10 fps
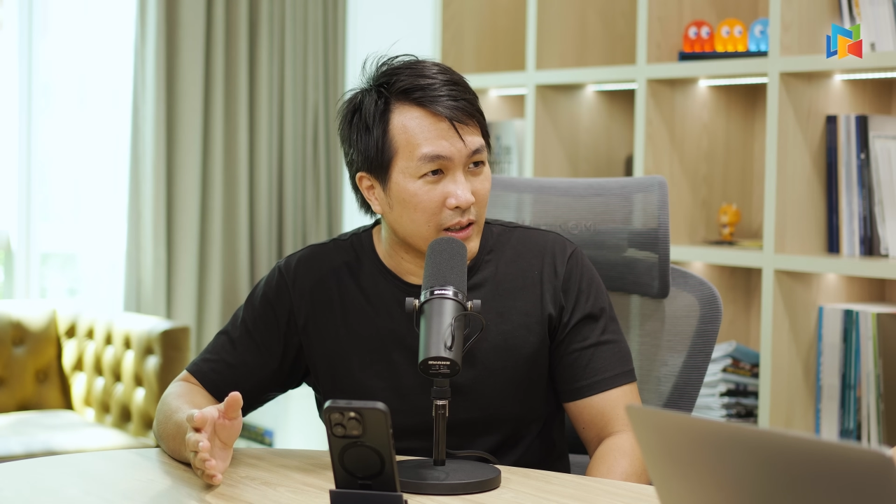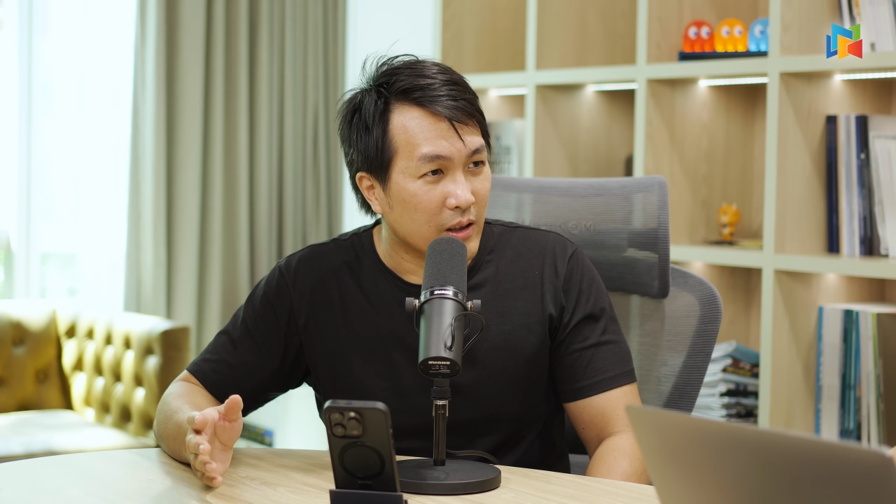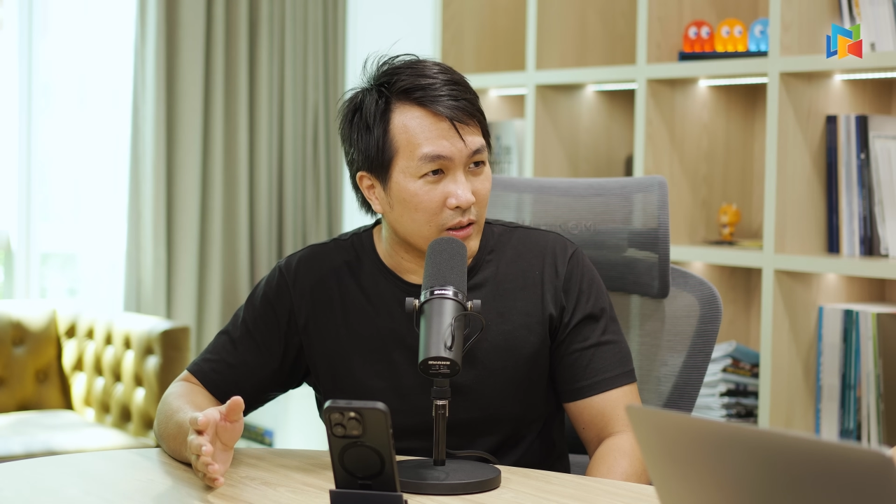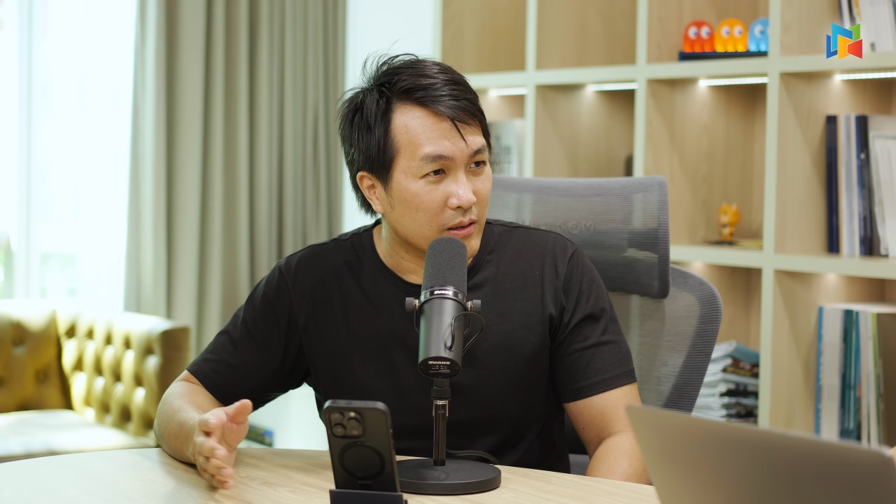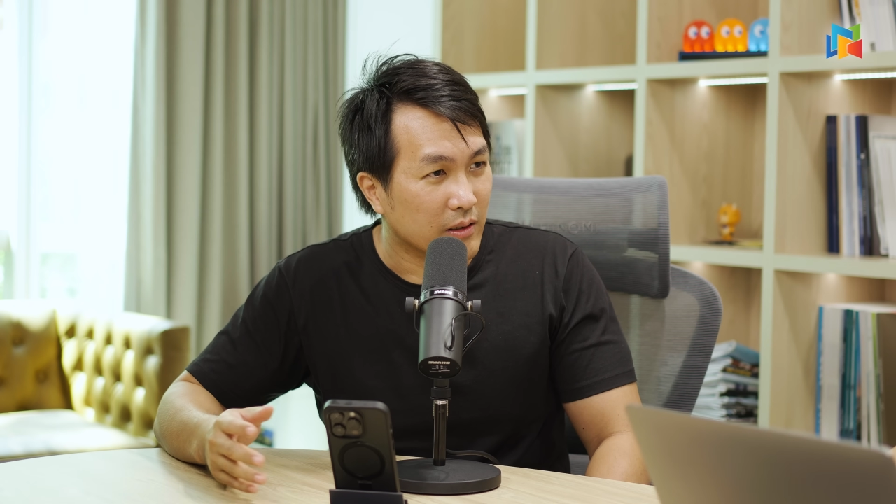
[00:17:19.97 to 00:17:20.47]

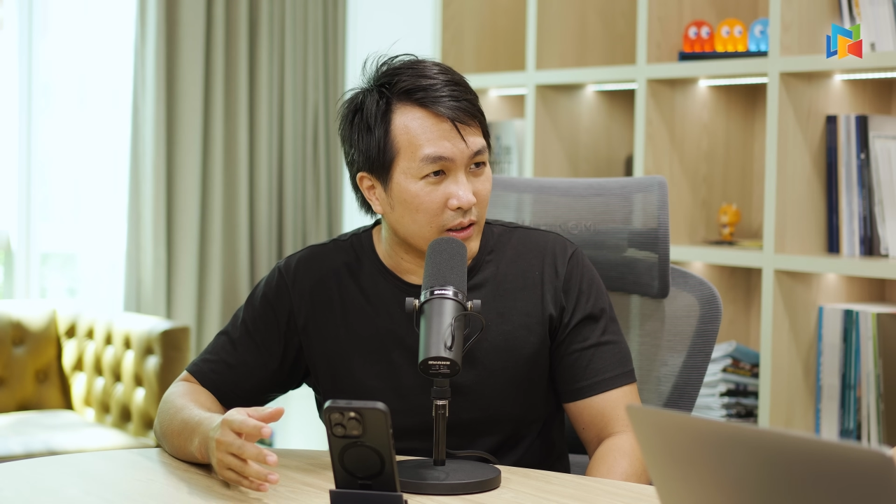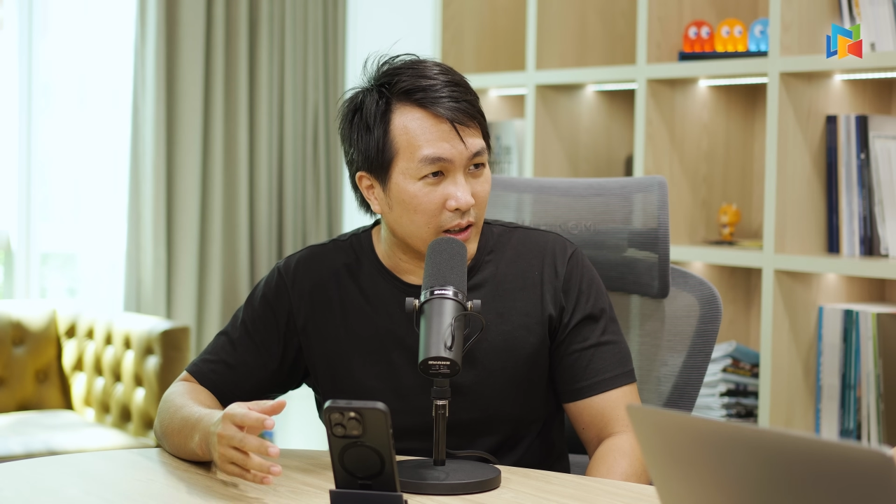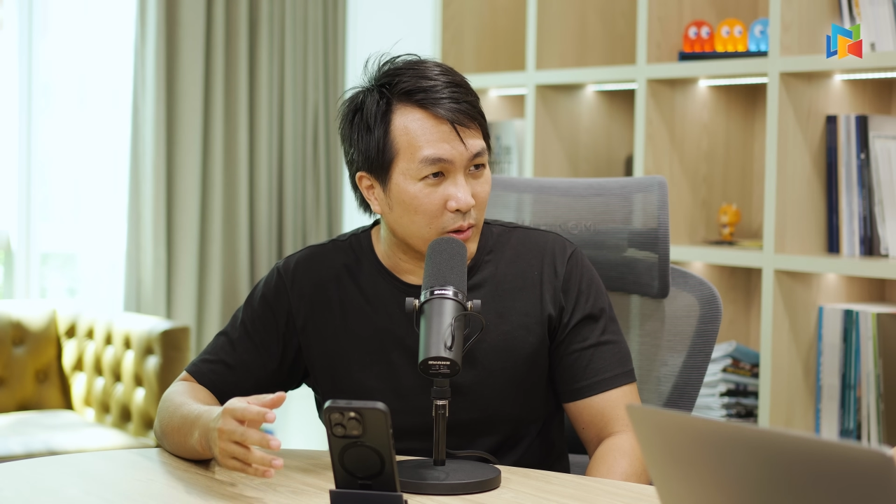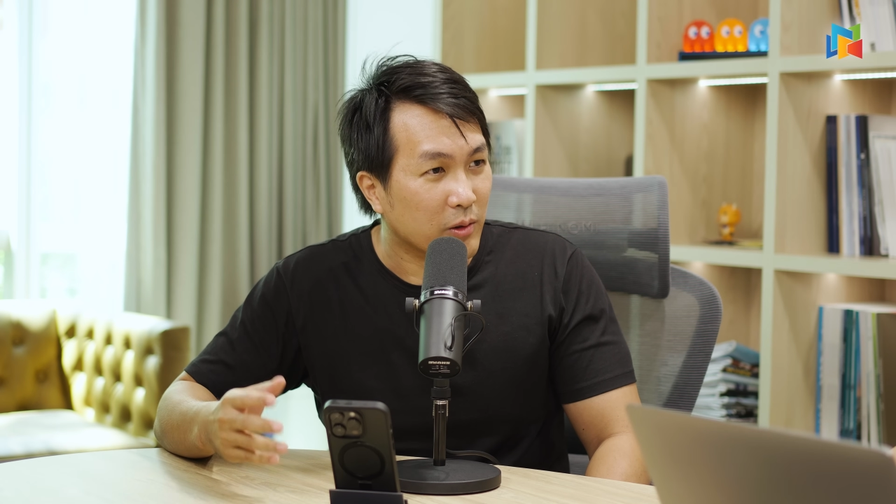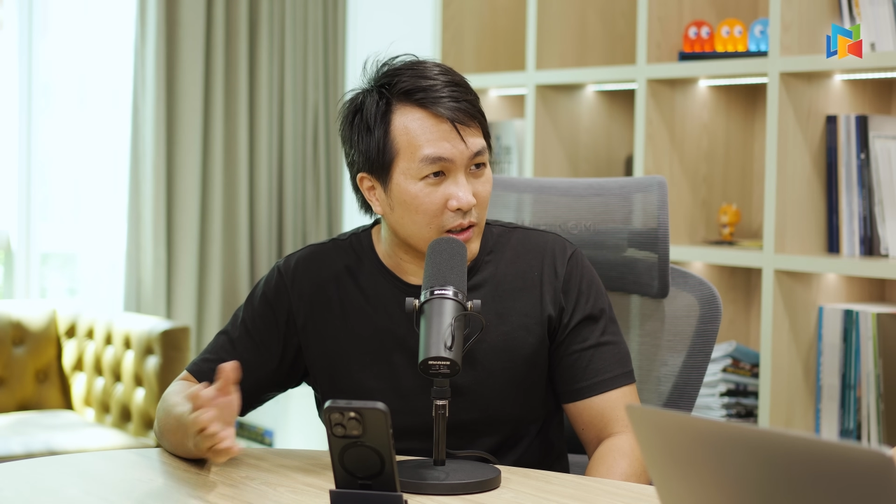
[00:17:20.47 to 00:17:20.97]
and
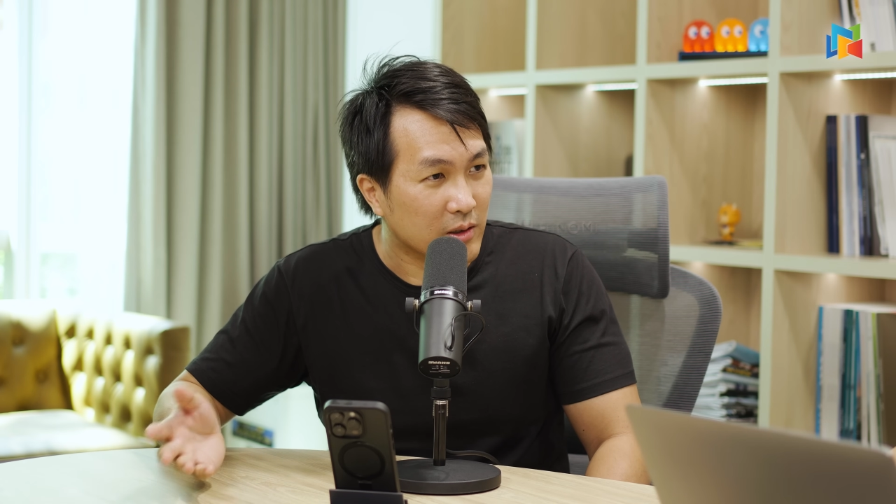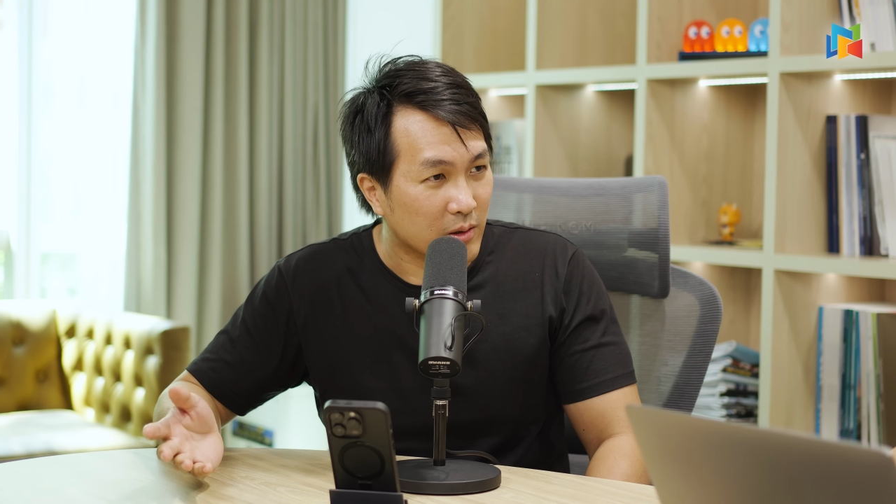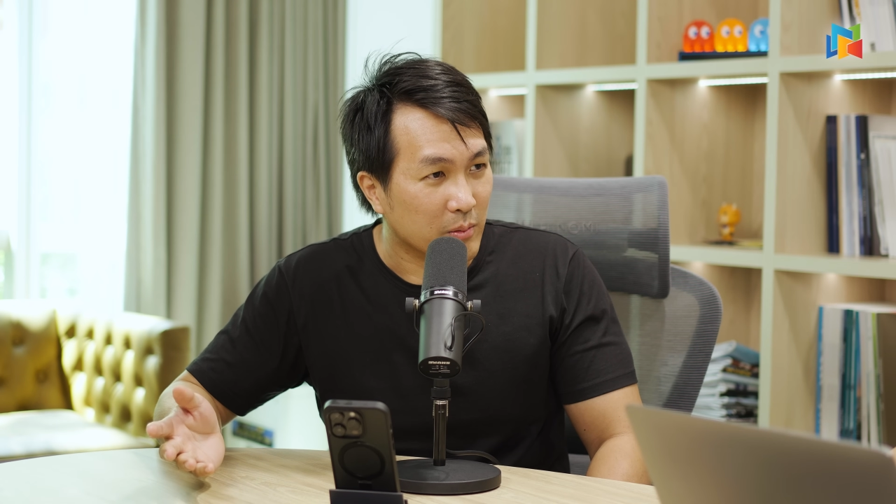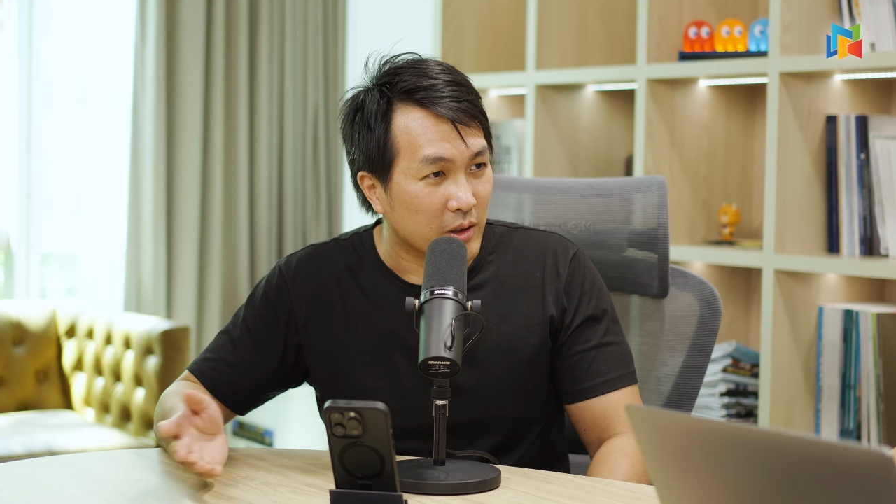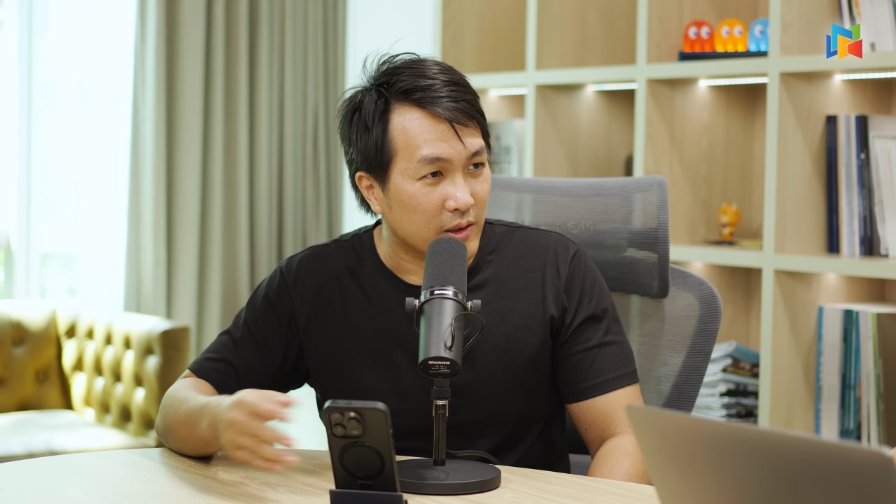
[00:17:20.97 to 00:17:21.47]
I don't think
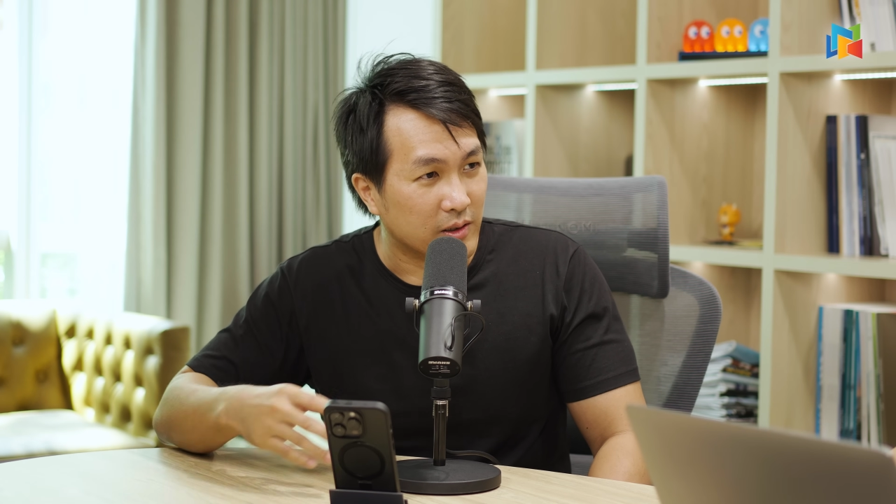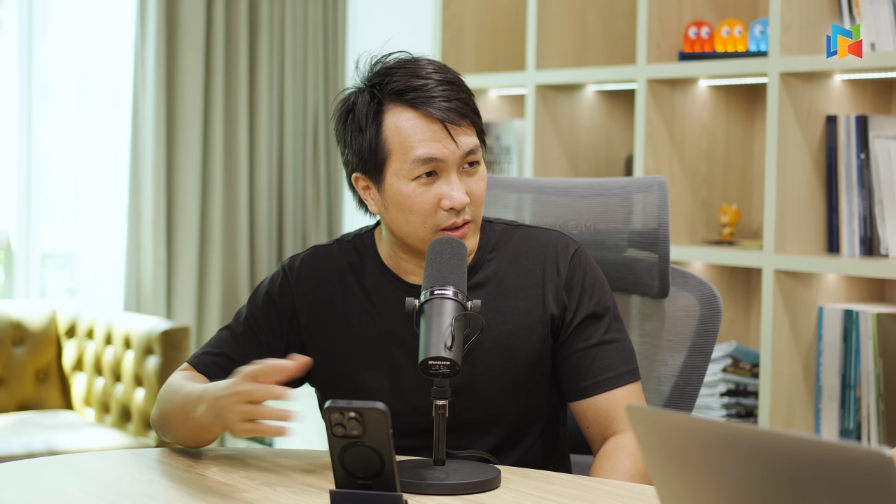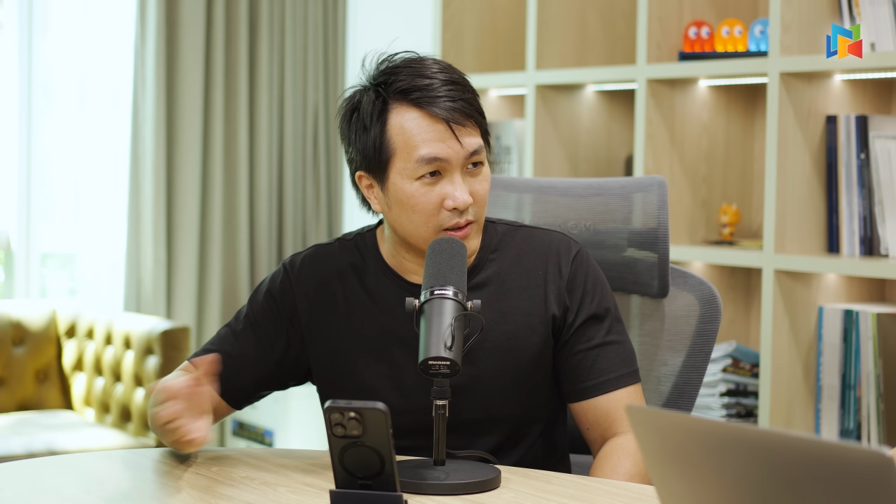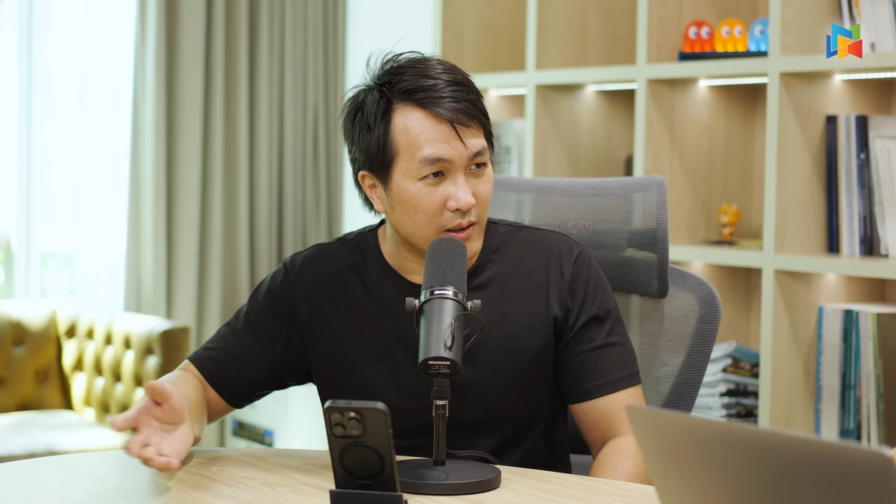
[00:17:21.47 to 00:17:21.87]
so because